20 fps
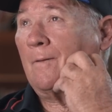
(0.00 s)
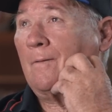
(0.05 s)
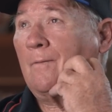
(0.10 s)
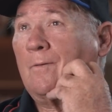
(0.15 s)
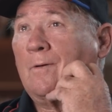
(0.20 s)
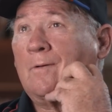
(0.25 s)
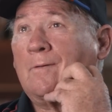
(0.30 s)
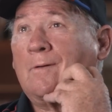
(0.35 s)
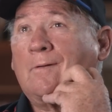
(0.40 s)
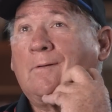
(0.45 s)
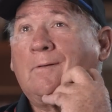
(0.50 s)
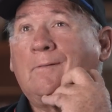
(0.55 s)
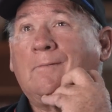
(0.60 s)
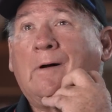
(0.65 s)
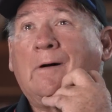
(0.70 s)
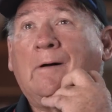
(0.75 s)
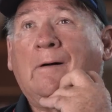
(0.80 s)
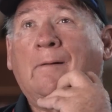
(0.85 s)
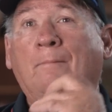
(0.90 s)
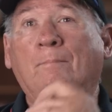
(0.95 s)
were
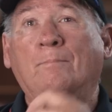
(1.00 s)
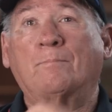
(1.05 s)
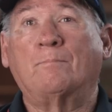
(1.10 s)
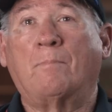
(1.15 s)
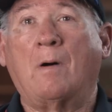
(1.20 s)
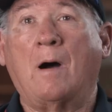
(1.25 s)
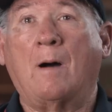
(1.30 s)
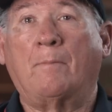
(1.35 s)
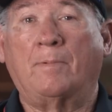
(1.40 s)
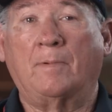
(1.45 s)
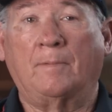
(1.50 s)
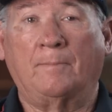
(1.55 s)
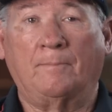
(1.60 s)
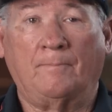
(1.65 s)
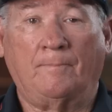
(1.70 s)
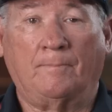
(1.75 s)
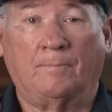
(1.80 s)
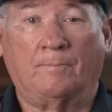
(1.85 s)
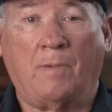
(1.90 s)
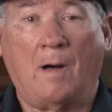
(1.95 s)

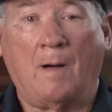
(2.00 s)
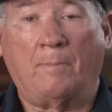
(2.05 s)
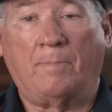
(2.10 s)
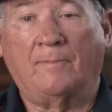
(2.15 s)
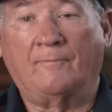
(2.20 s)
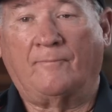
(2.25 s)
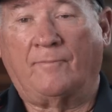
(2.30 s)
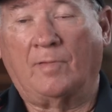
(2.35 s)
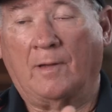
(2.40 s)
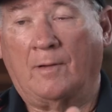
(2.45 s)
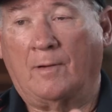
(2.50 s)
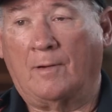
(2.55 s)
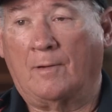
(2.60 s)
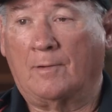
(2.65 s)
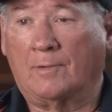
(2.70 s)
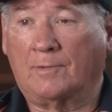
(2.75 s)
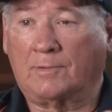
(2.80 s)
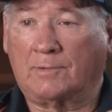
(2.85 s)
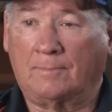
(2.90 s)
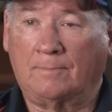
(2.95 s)
popping flares,